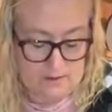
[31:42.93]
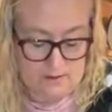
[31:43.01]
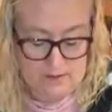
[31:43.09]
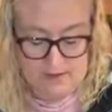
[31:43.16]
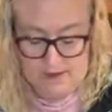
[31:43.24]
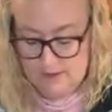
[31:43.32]

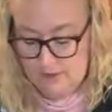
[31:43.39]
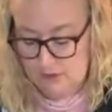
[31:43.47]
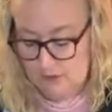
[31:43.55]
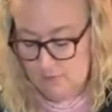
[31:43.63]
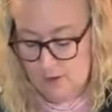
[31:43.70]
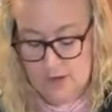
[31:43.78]
So that
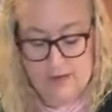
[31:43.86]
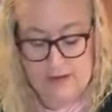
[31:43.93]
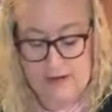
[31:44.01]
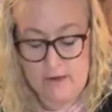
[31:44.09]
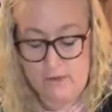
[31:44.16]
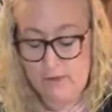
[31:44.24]
should
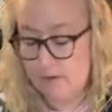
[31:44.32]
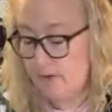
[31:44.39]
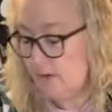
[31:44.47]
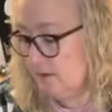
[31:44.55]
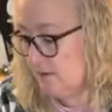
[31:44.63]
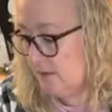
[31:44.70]
work now.
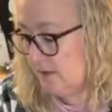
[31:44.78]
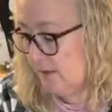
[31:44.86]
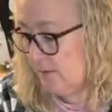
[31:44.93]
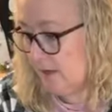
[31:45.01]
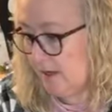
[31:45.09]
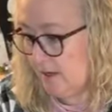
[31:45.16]

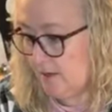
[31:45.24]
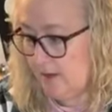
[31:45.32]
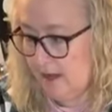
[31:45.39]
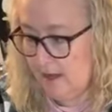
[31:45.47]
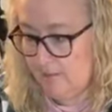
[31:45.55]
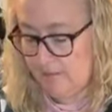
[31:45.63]
So now we're going to
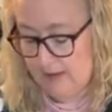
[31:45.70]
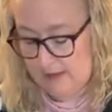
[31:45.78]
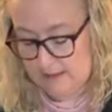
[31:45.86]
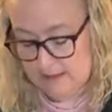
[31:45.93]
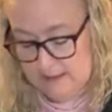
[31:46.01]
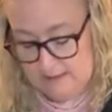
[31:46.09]
go ahead and
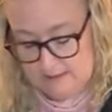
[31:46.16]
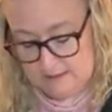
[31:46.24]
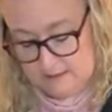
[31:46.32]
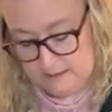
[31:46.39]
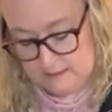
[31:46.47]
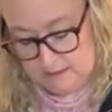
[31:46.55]
paint
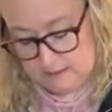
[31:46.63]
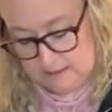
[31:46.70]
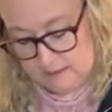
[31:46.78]
this.